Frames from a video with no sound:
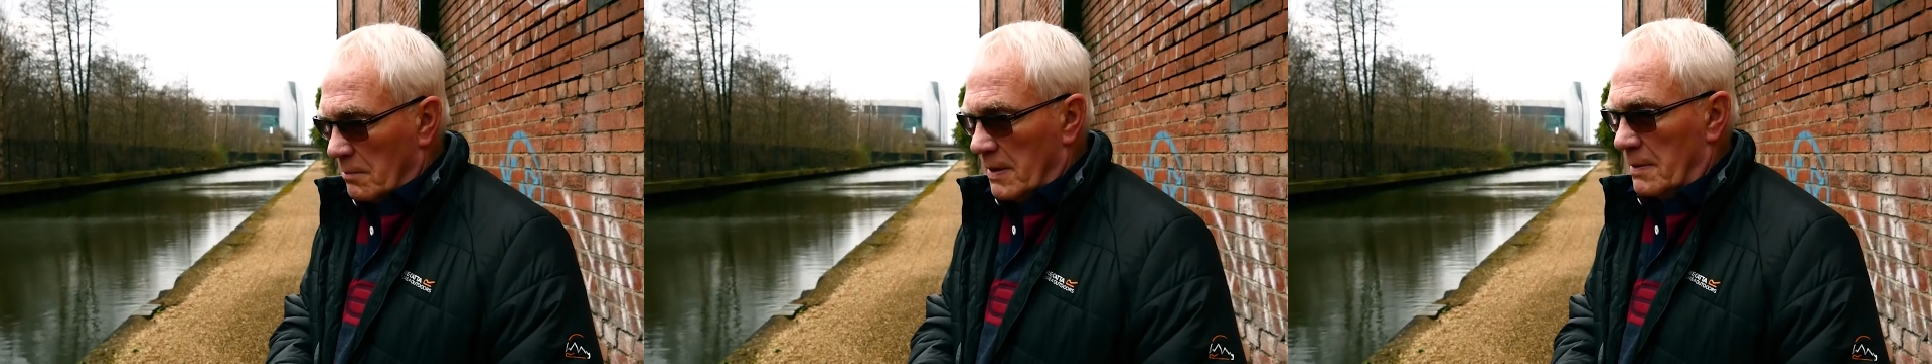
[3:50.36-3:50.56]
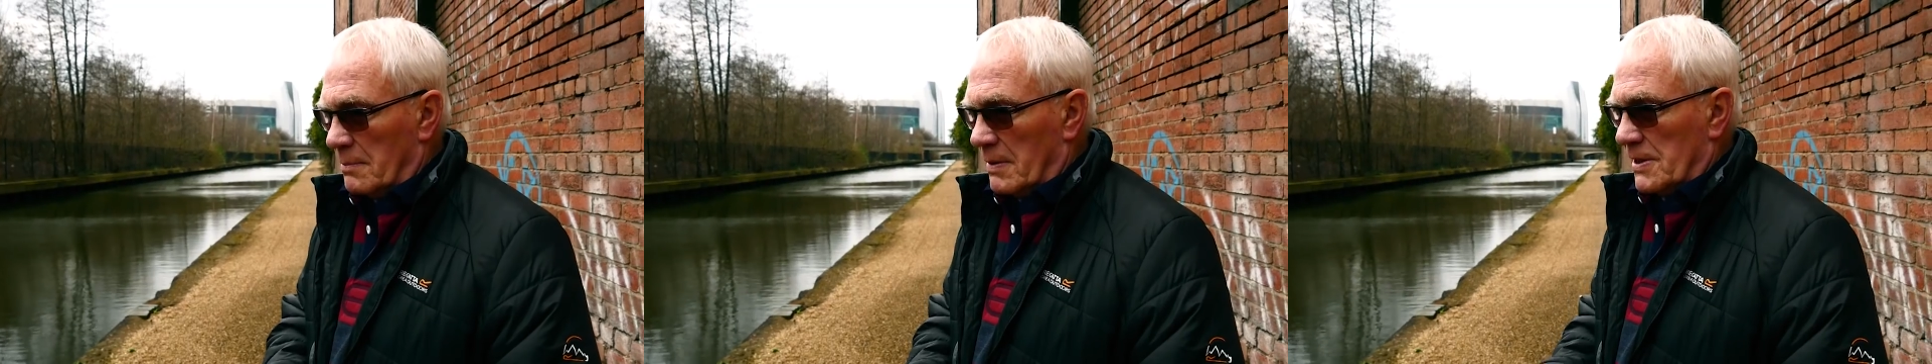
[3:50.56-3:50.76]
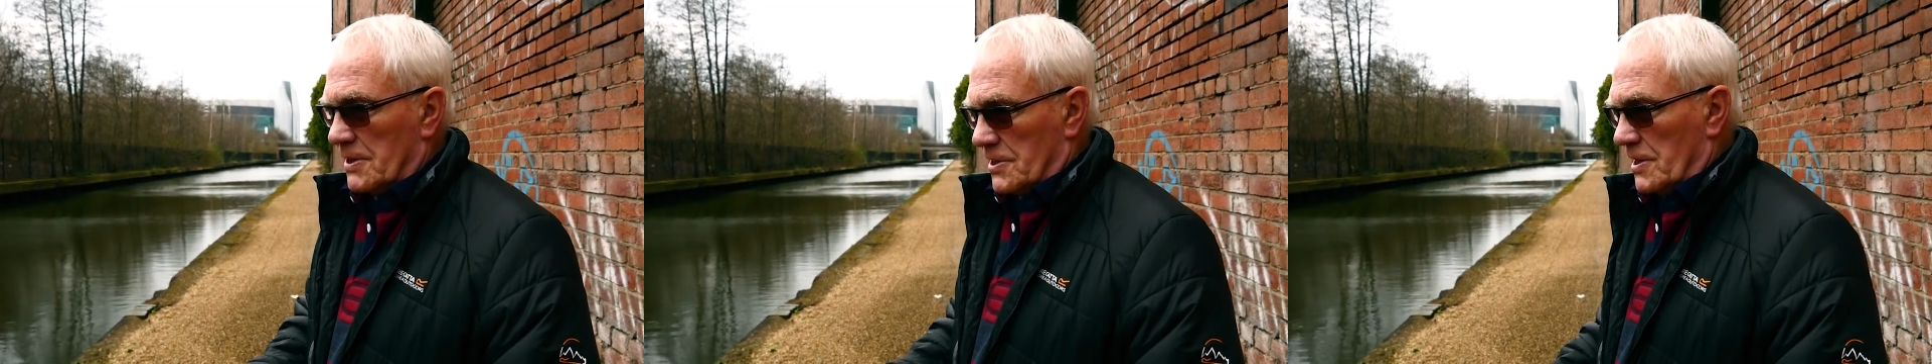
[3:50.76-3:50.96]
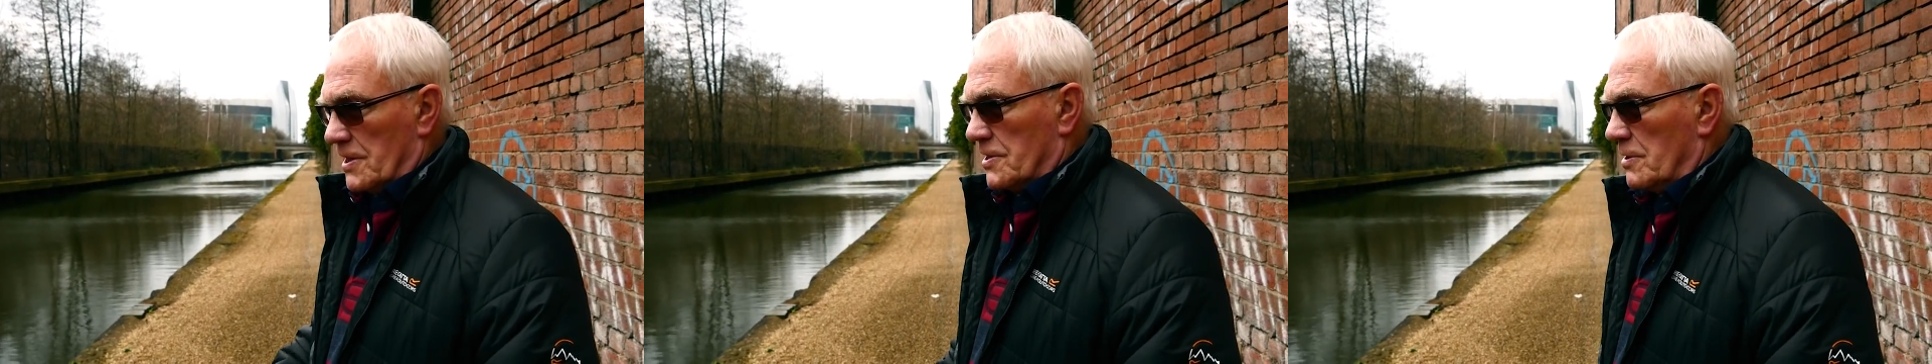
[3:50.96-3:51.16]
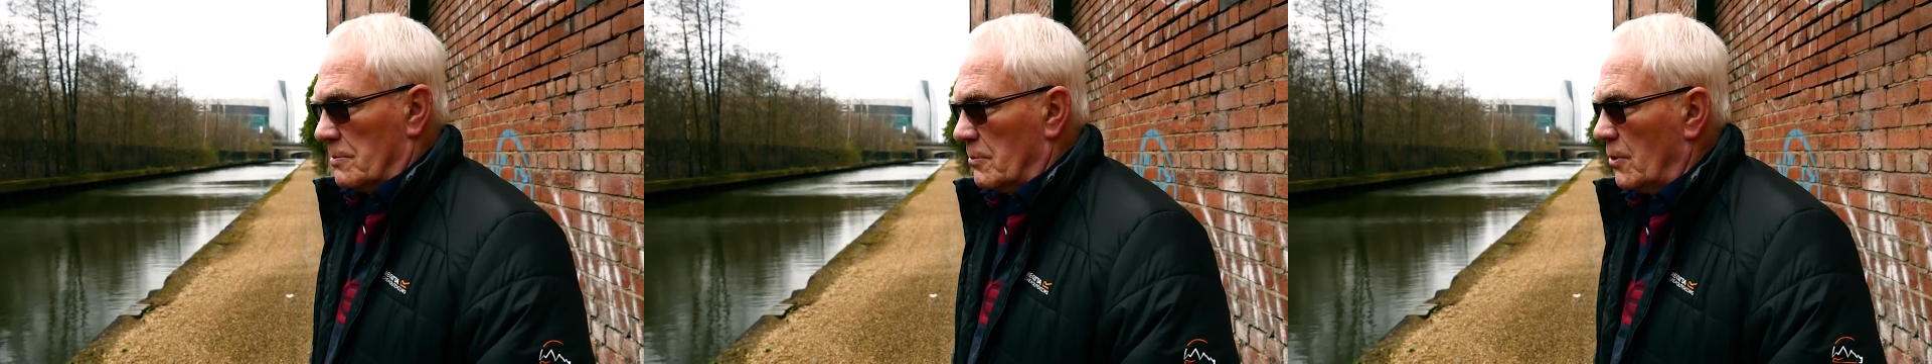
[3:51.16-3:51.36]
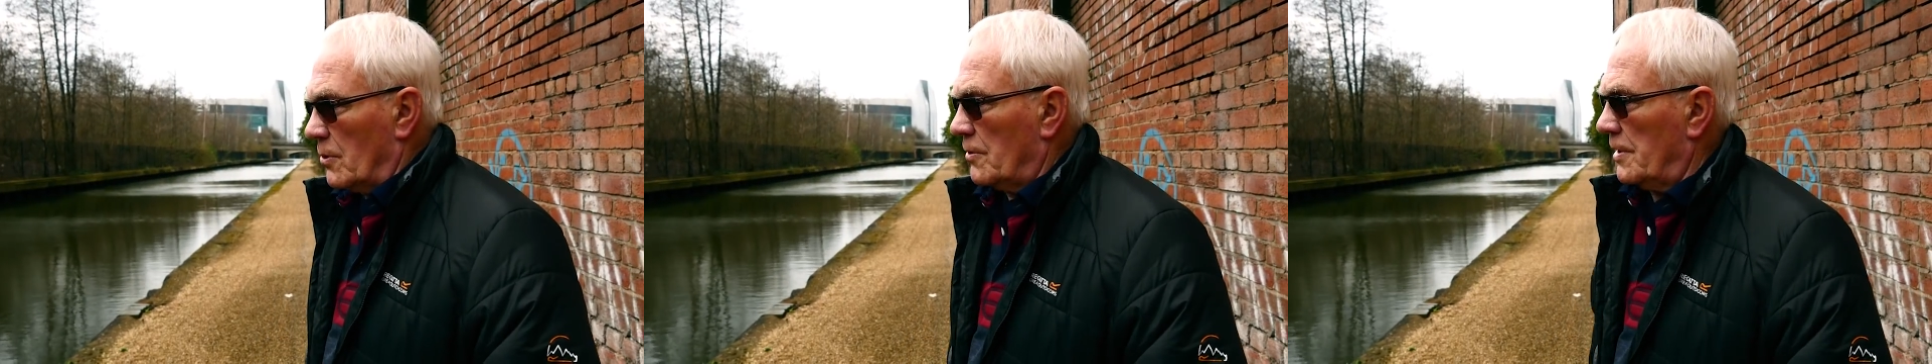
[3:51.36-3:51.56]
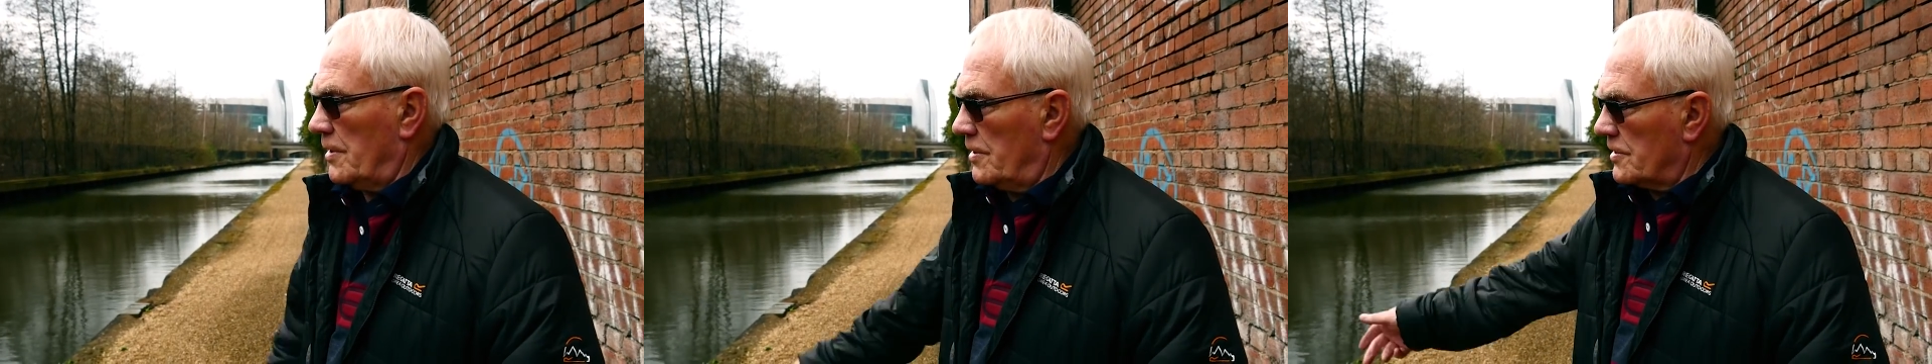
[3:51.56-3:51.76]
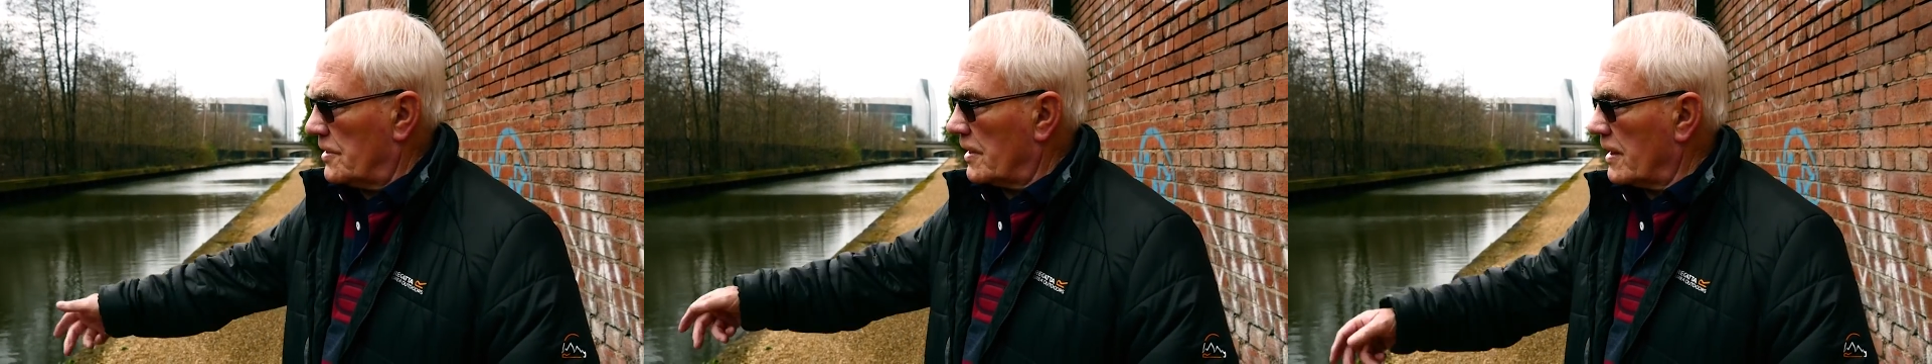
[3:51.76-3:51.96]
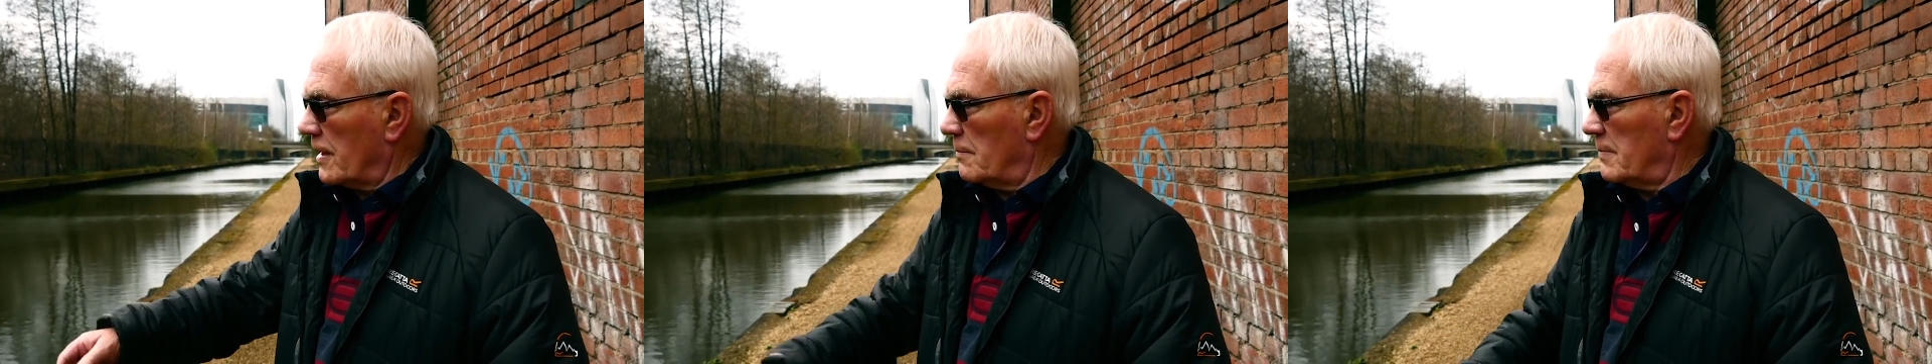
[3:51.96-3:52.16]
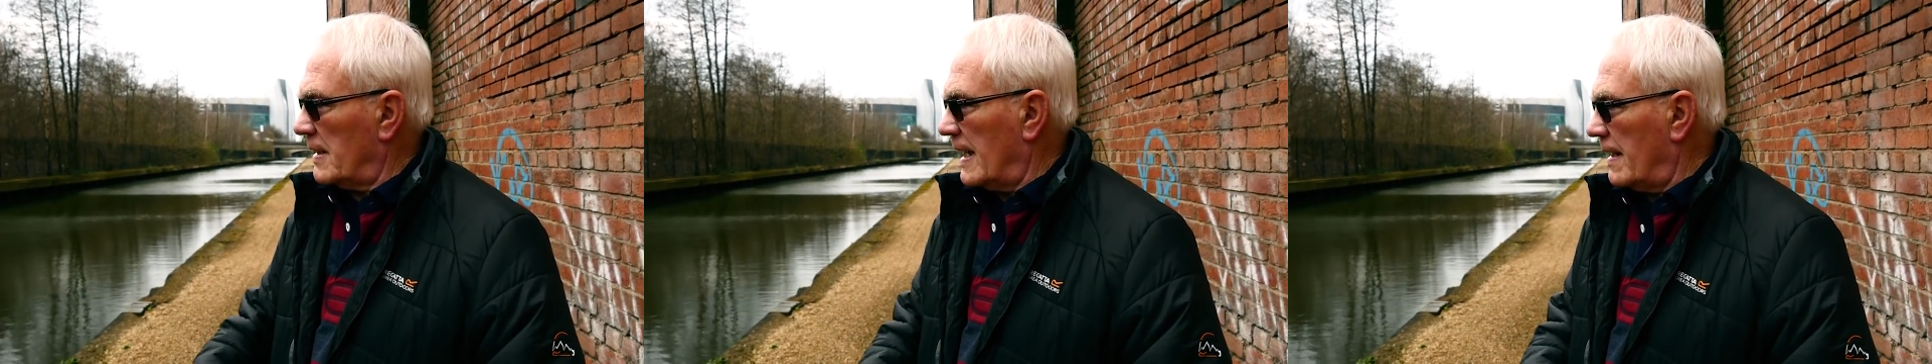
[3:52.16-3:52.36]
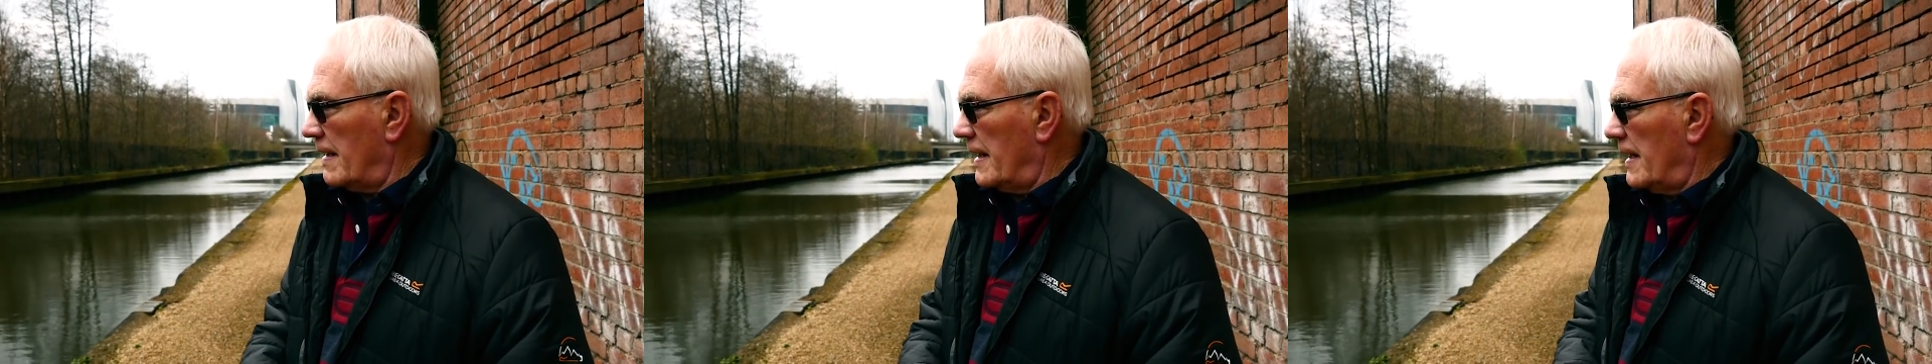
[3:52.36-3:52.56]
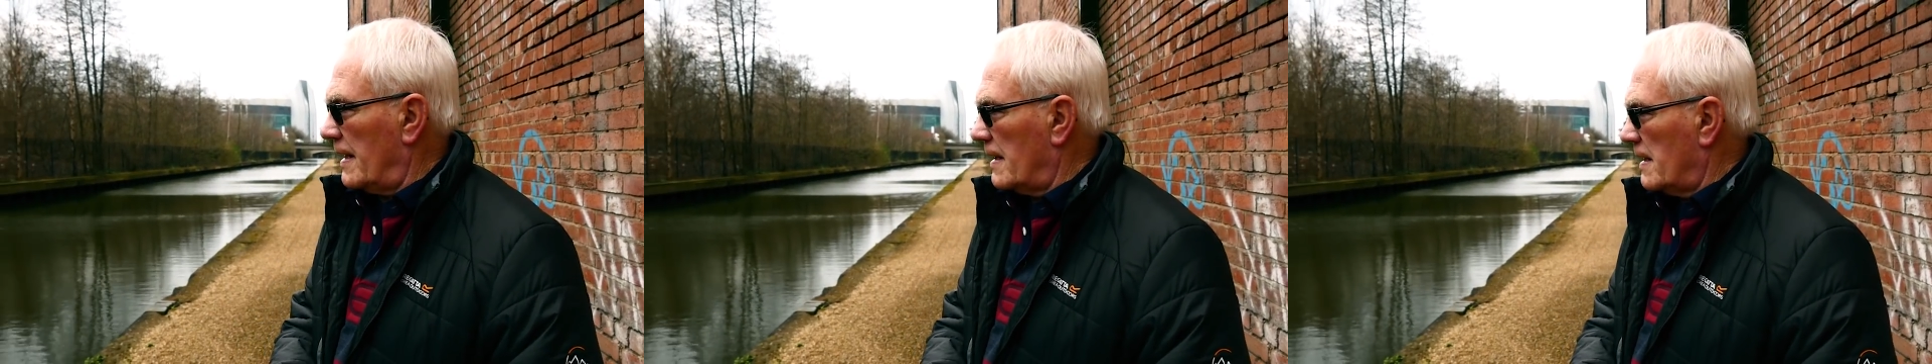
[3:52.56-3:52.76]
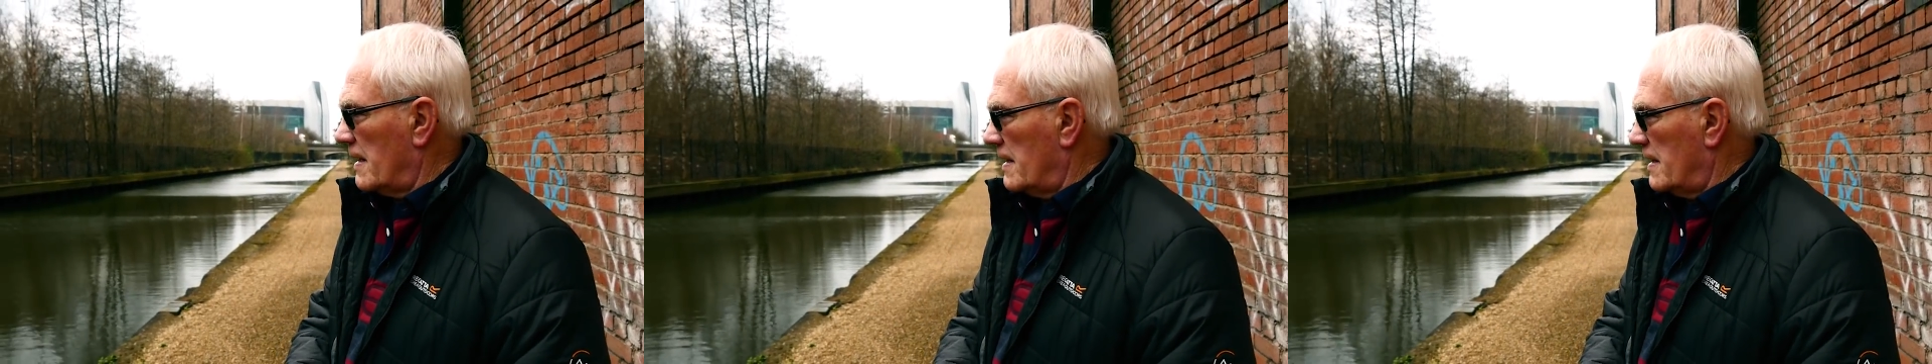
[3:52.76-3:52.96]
Me and my sister Maureen used to come down here,